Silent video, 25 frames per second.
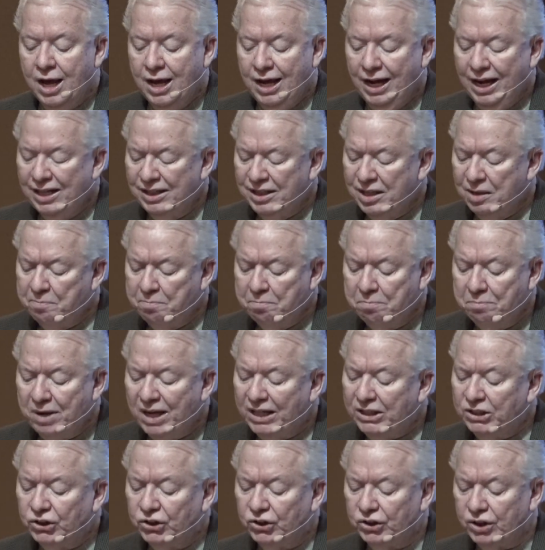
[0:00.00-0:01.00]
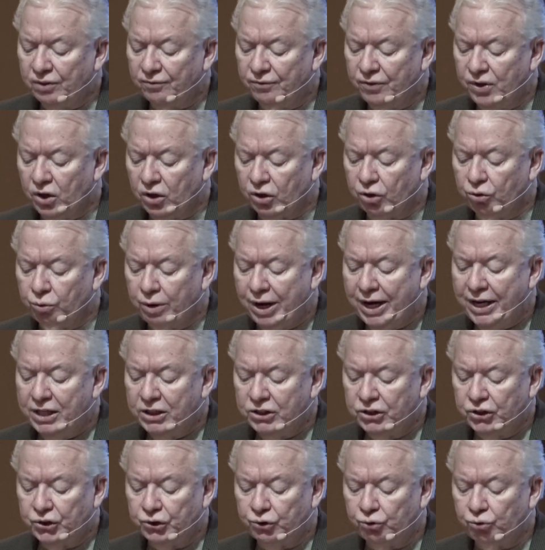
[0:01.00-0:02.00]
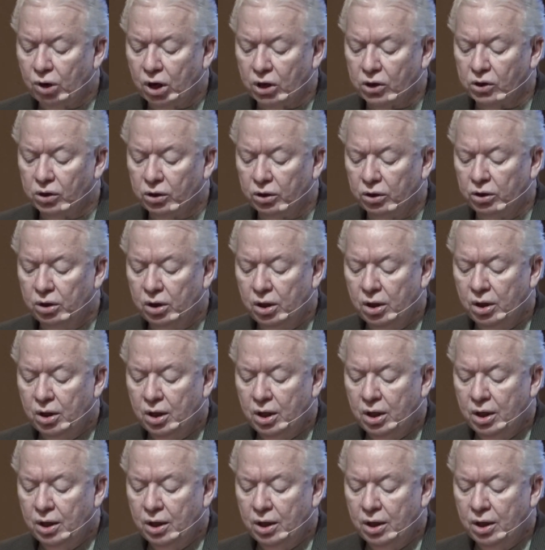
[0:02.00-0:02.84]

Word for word: in the midst of their greatest struggle,